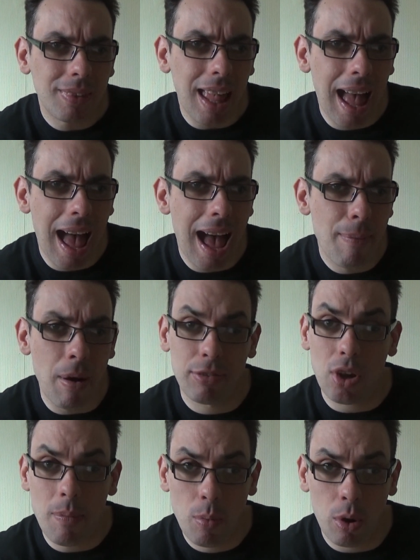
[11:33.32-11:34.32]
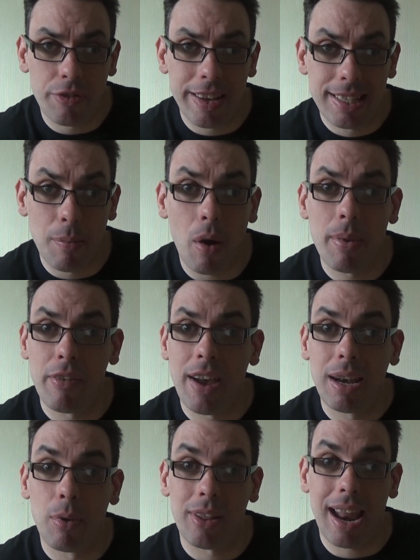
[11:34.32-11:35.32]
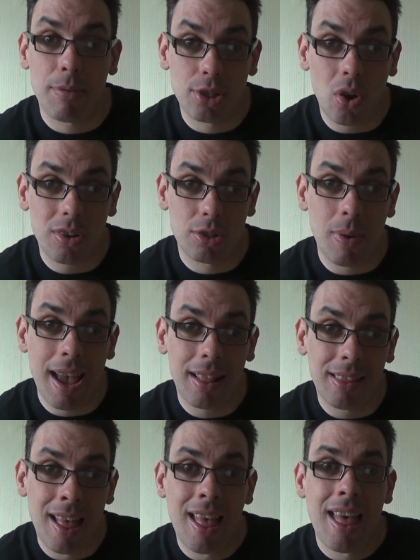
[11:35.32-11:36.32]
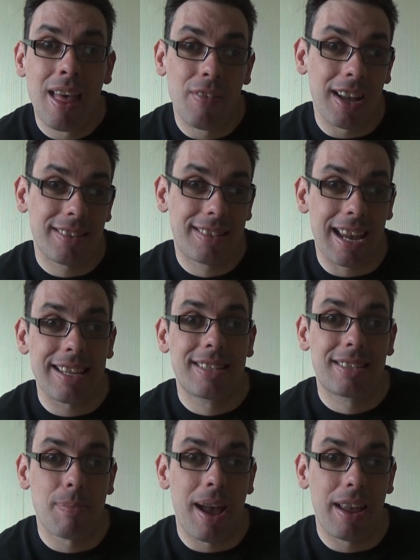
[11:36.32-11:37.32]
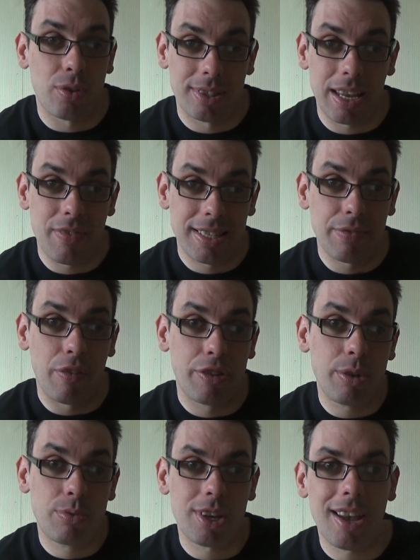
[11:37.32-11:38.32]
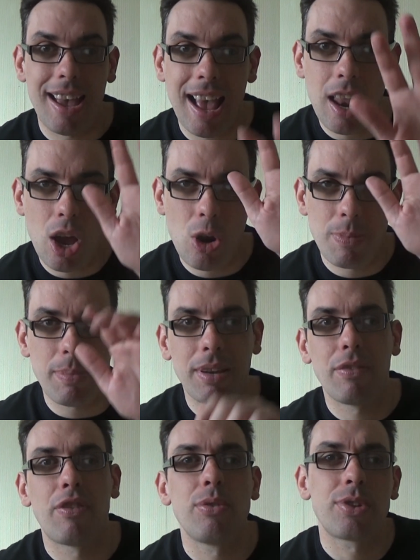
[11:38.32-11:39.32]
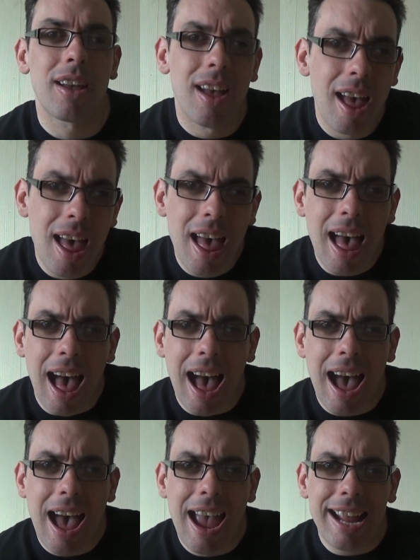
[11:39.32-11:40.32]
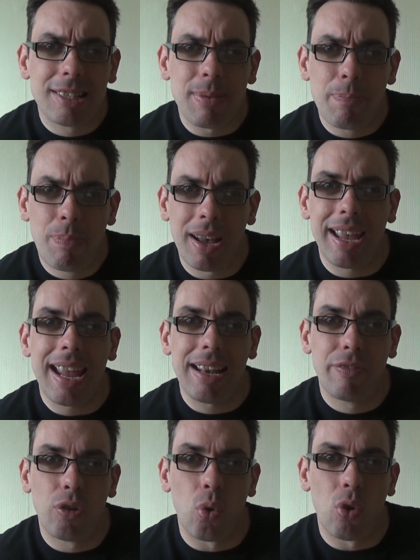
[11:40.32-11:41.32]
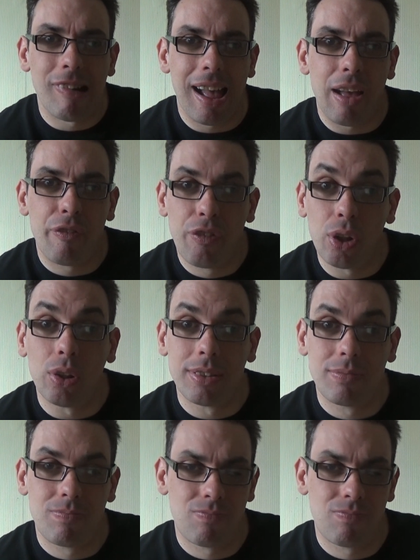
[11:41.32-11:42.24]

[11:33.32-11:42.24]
By the time you watch this, it might be available on Amazon as well. That takes about, if you'll see this in the future, hello people in the future, it's been put in for full